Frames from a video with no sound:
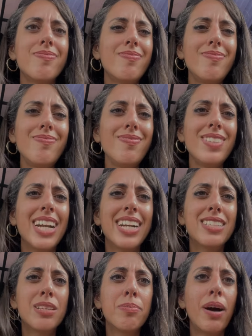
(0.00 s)
it's
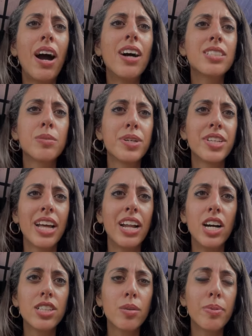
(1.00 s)
impossible that other
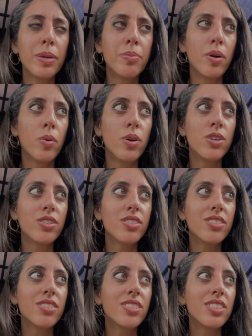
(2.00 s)
people won't
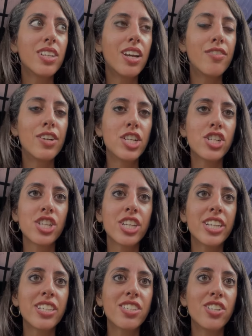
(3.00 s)
eventually
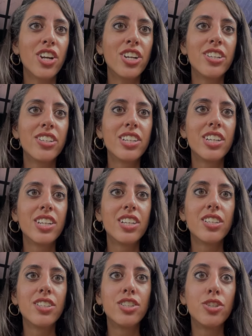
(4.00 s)
start
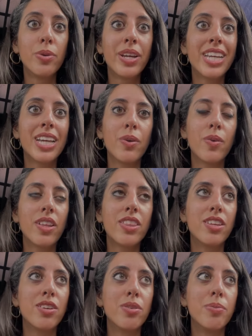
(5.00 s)
doing it with you,
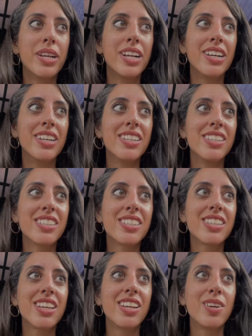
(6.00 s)
because
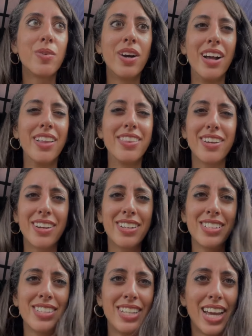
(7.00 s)
what, they're gonna stay
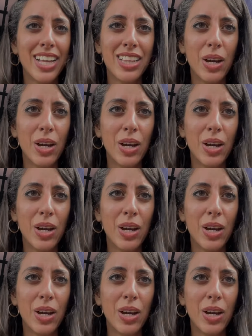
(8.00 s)
alone,